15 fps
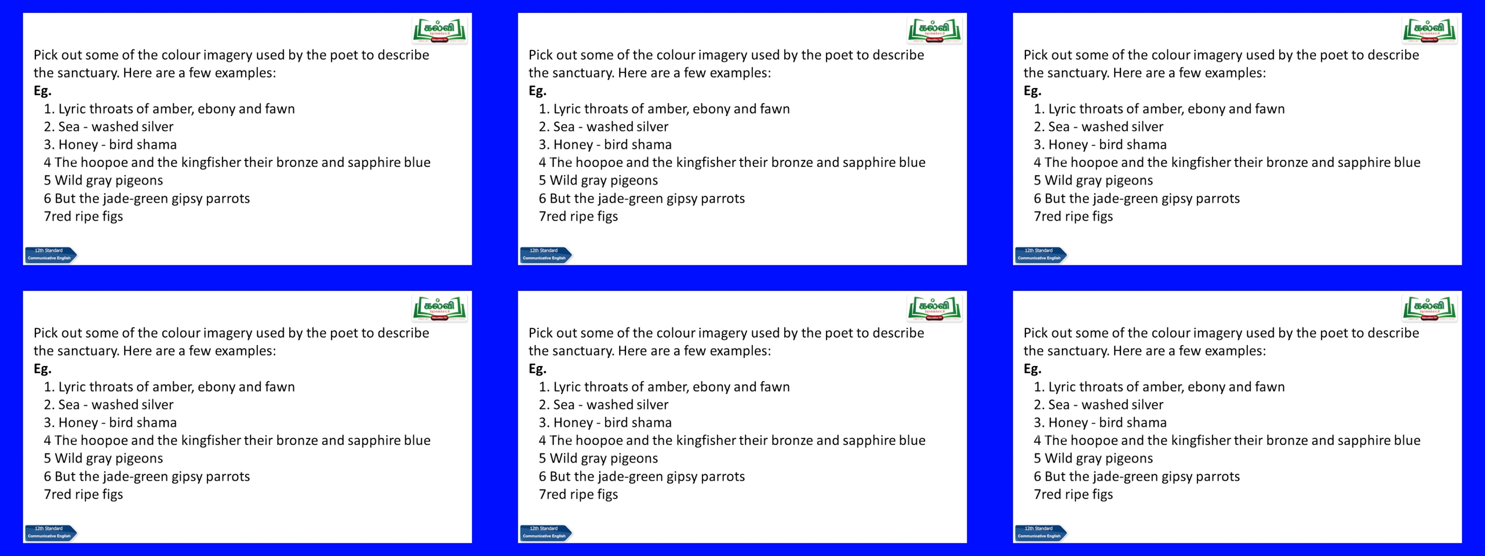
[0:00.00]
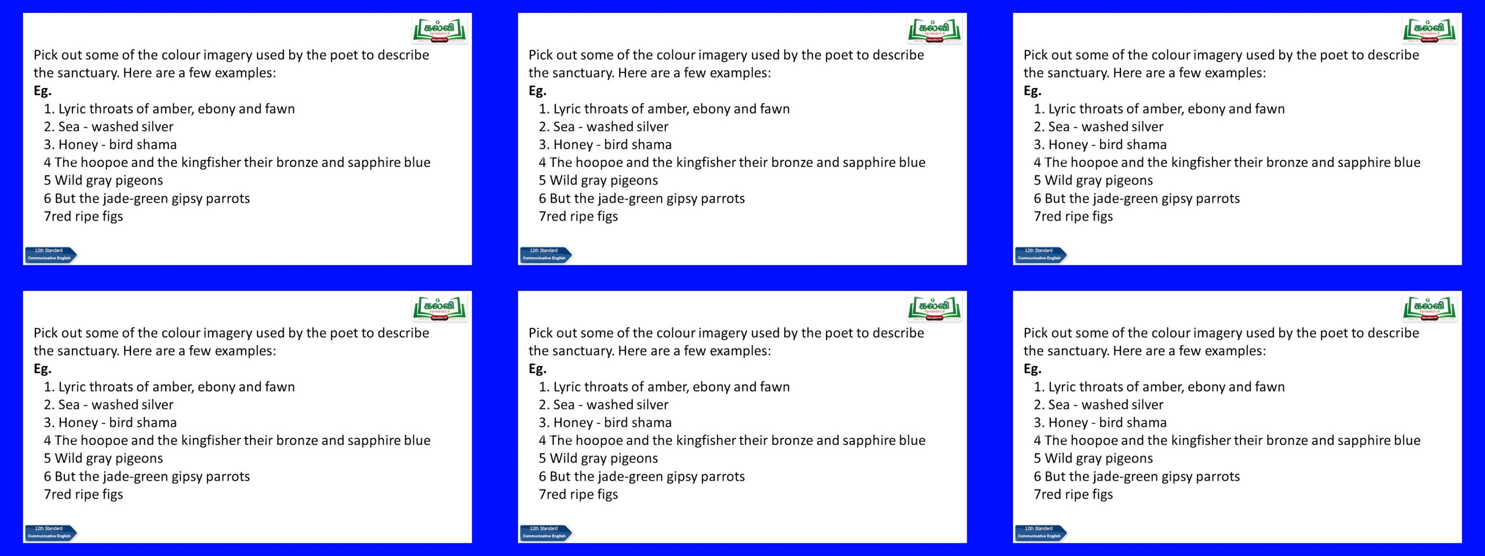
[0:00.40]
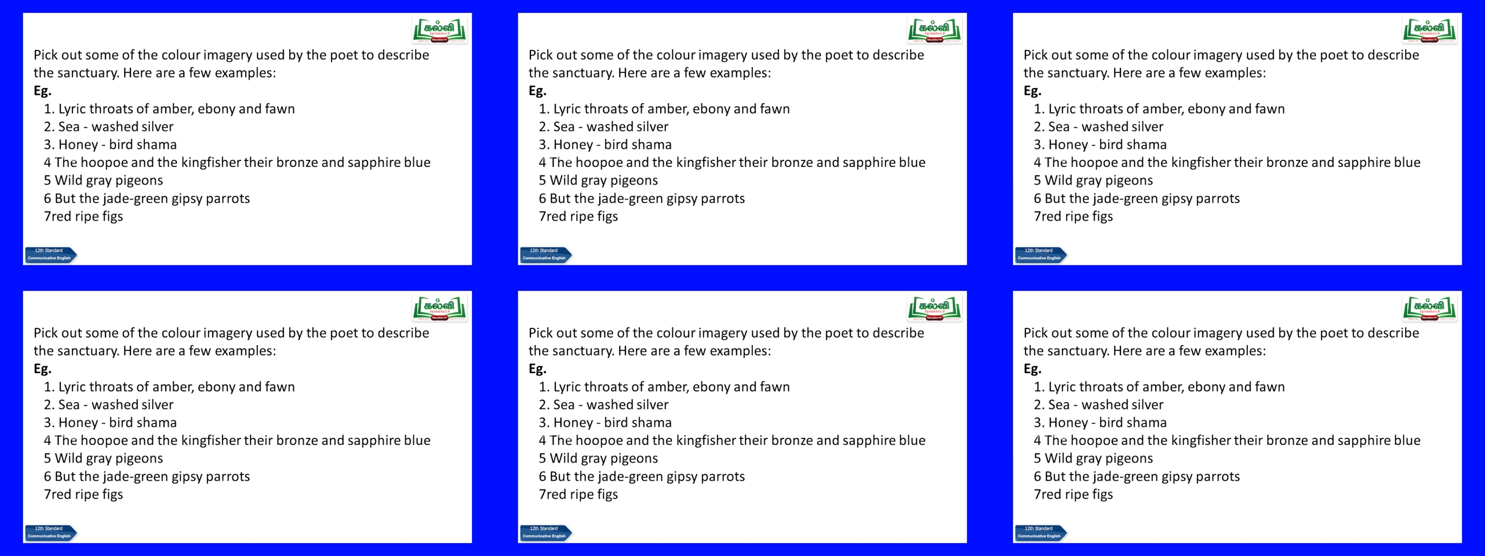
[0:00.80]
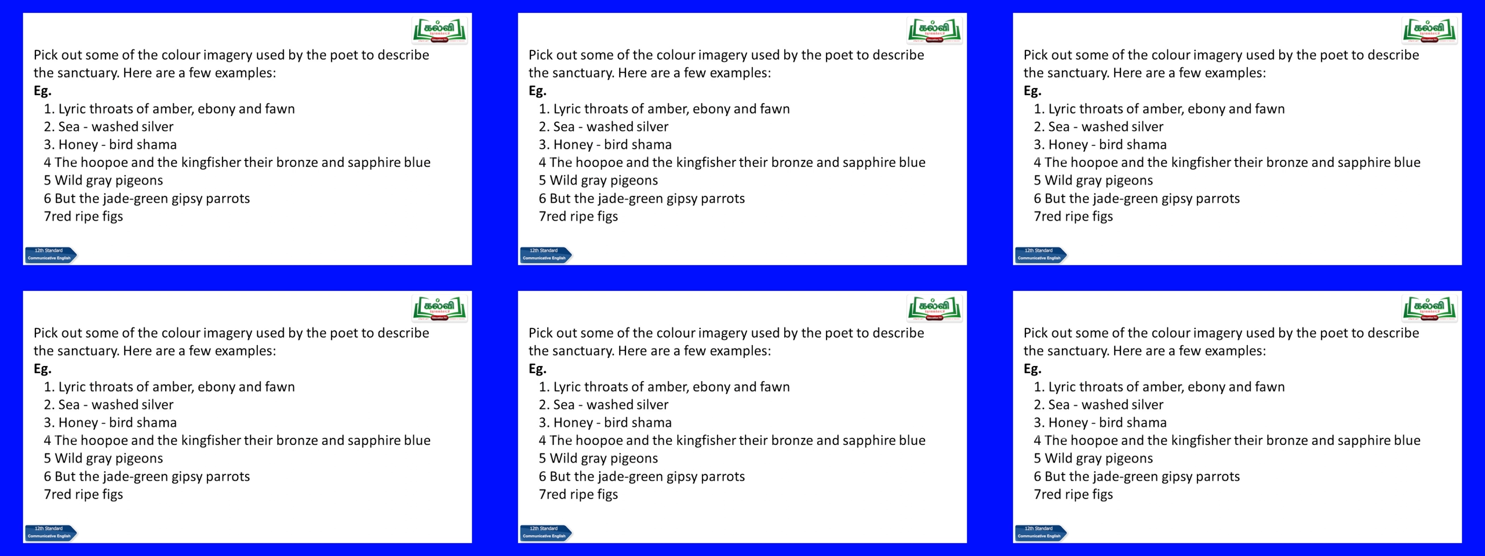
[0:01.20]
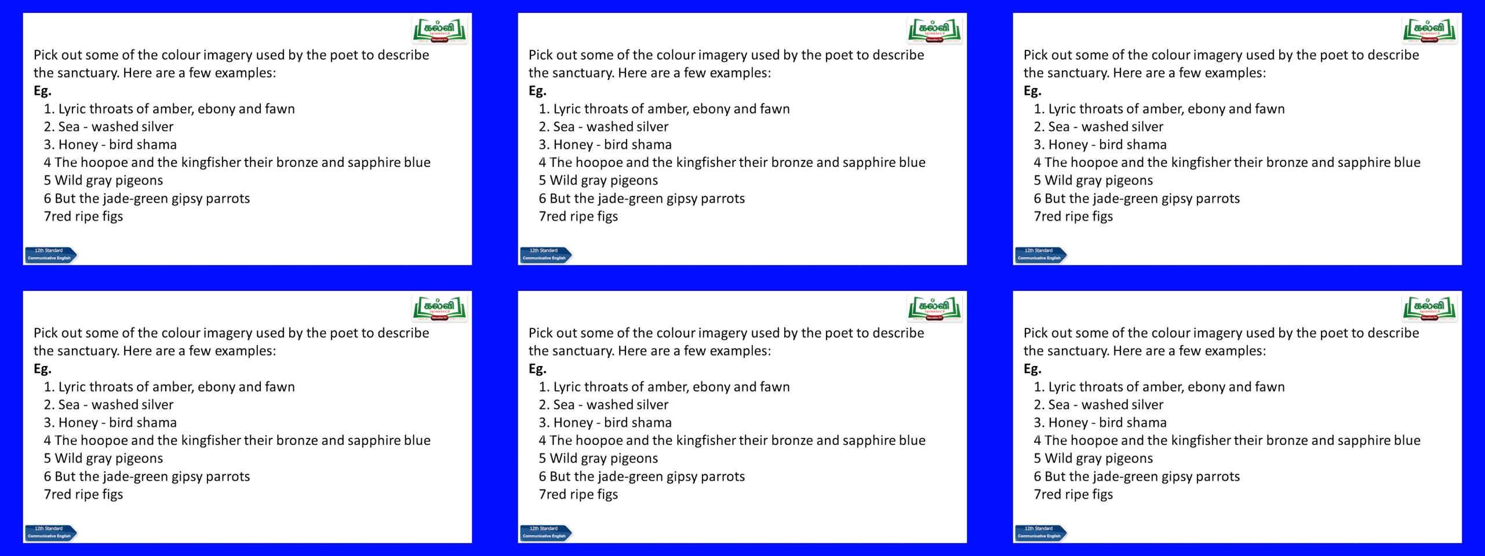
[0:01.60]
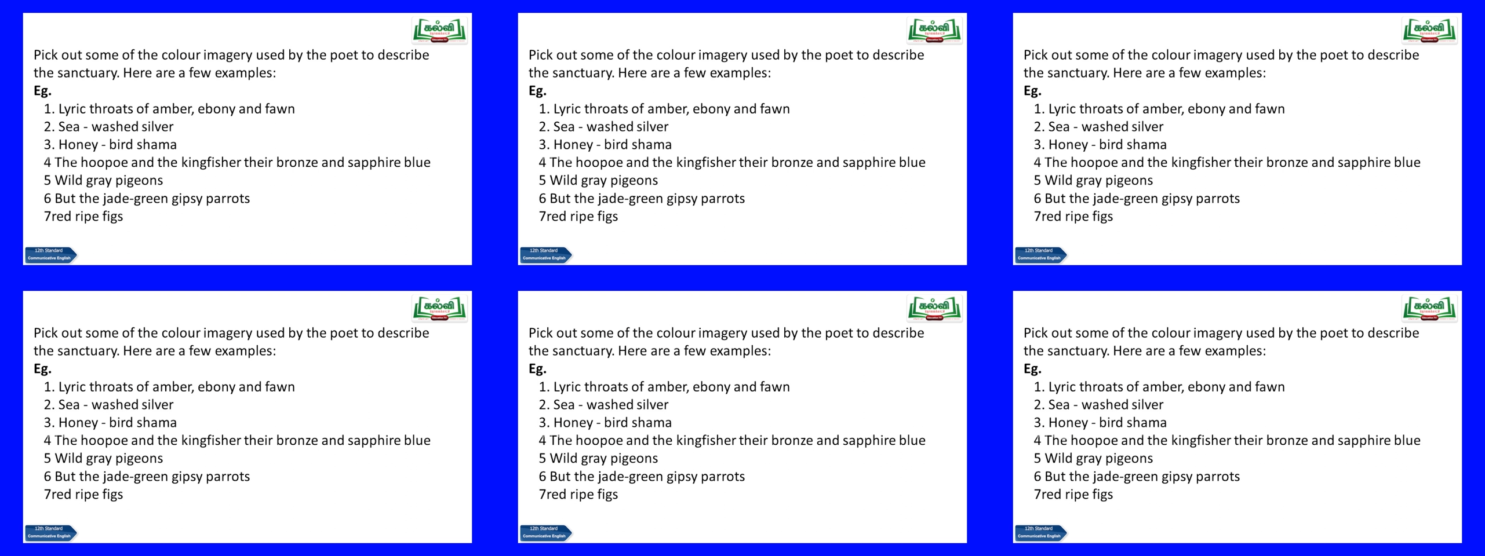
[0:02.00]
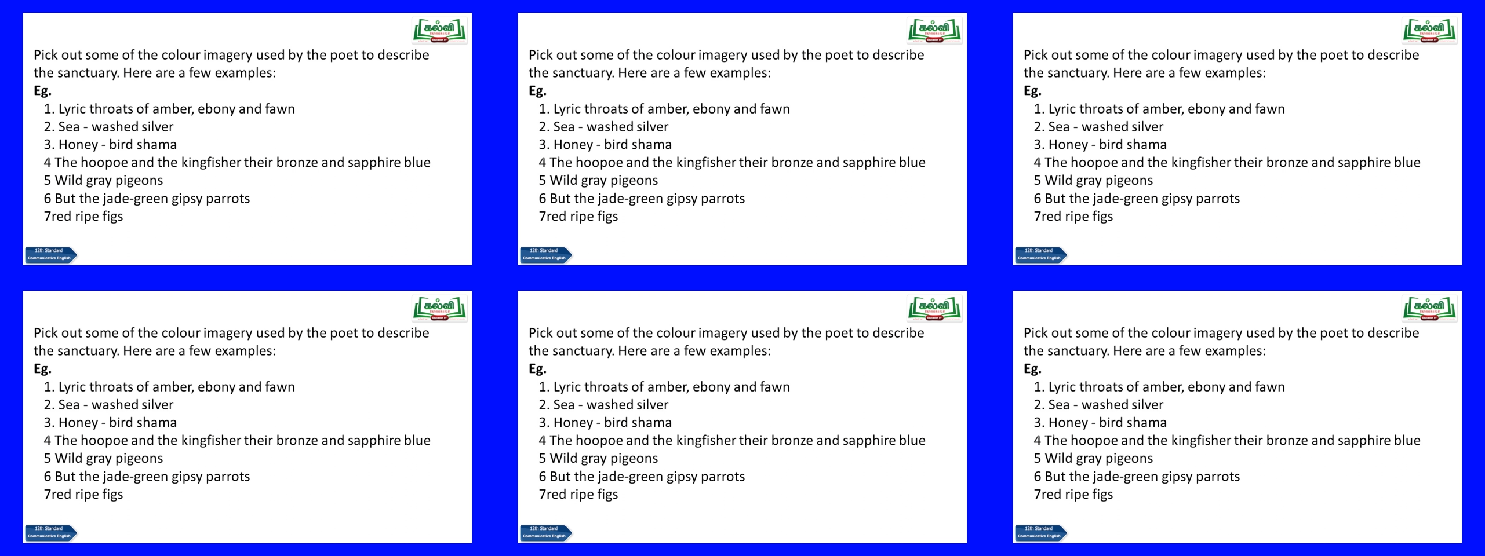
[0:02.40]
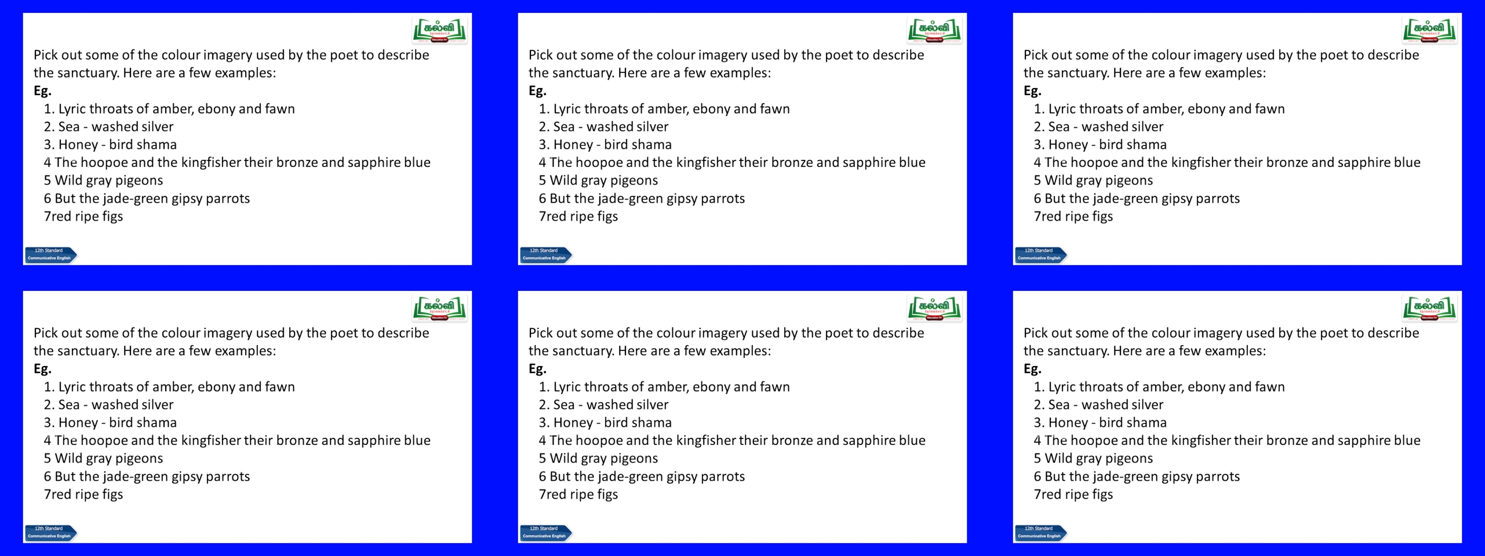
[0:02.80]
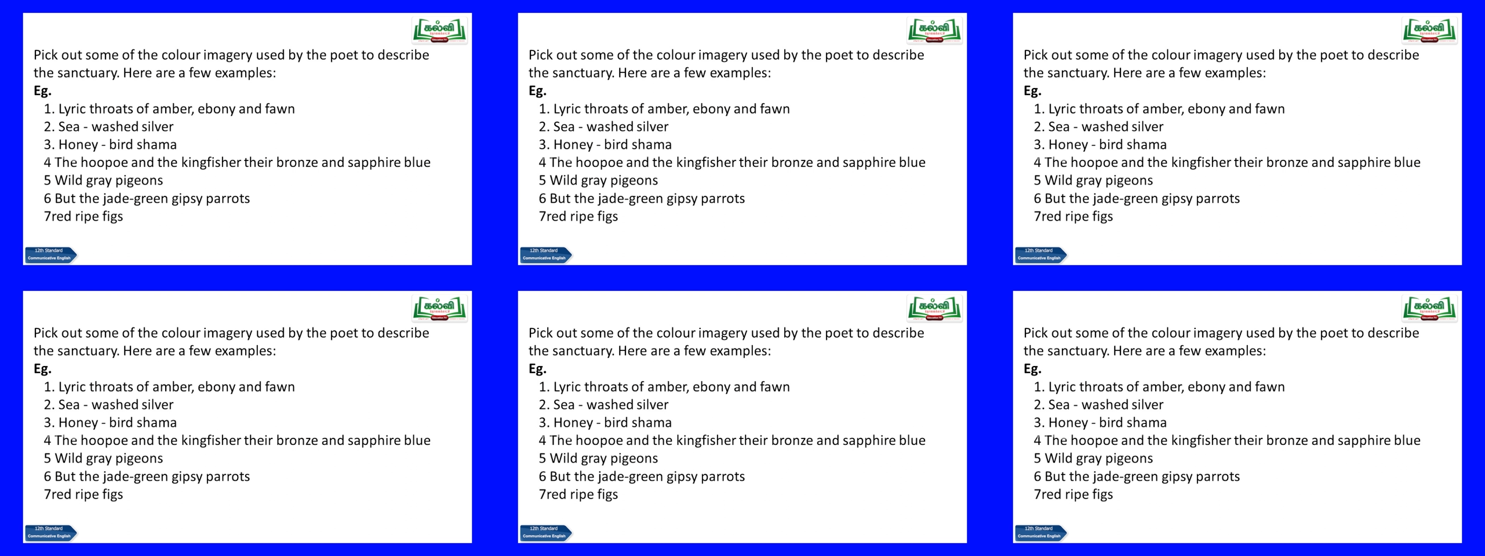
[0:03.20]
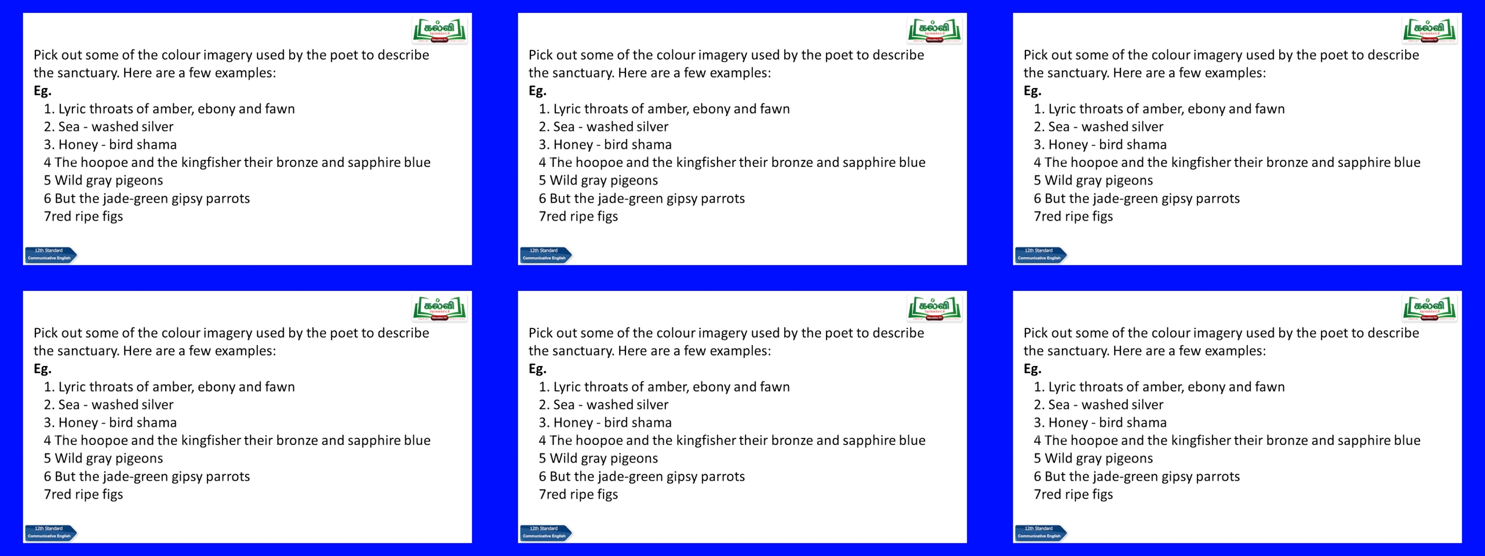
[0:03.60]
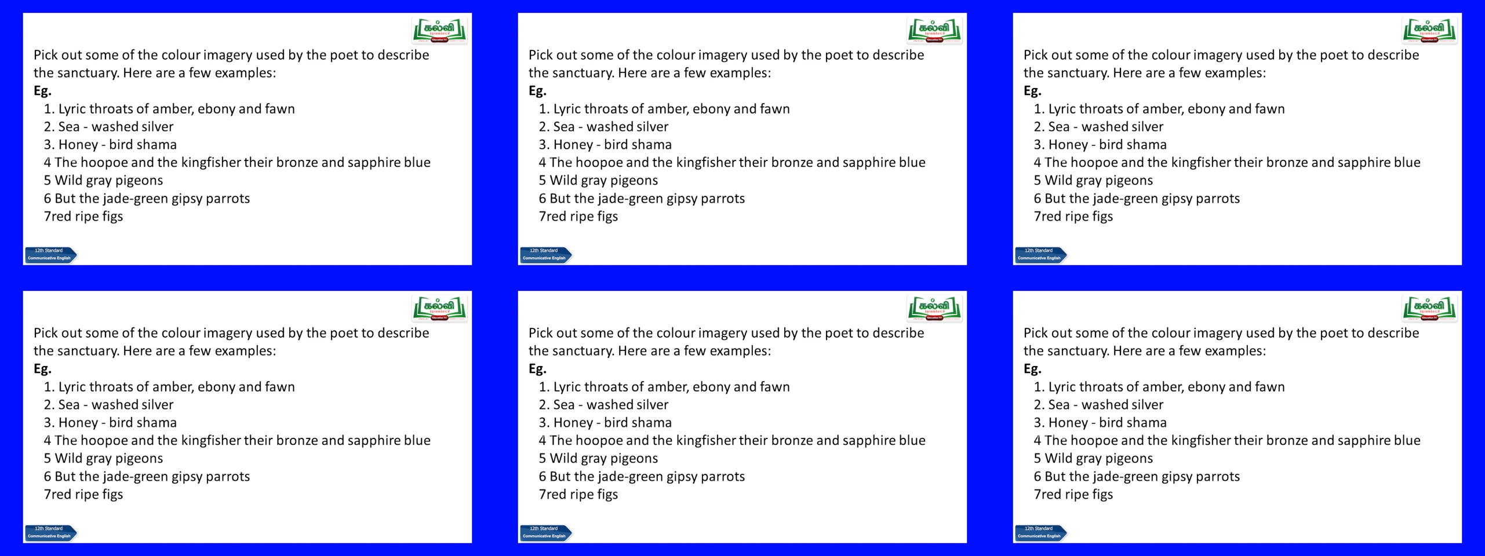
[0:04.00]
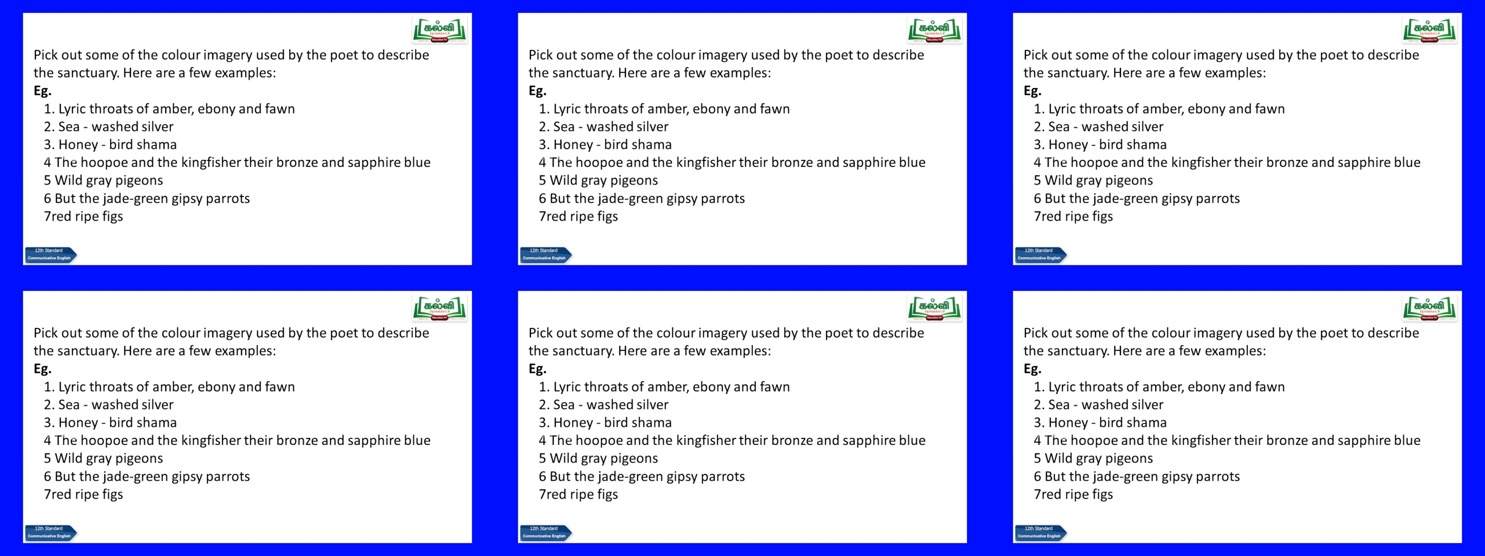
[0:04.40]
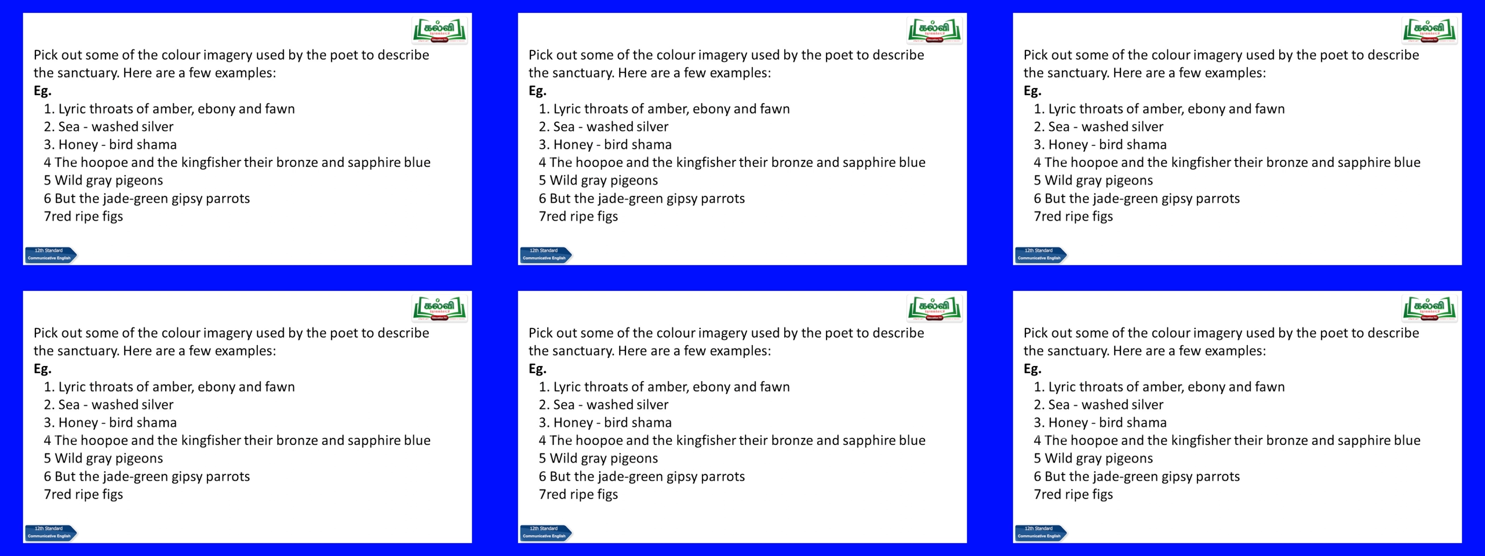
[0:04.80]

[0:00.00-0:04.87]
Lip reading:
(no speaker visible)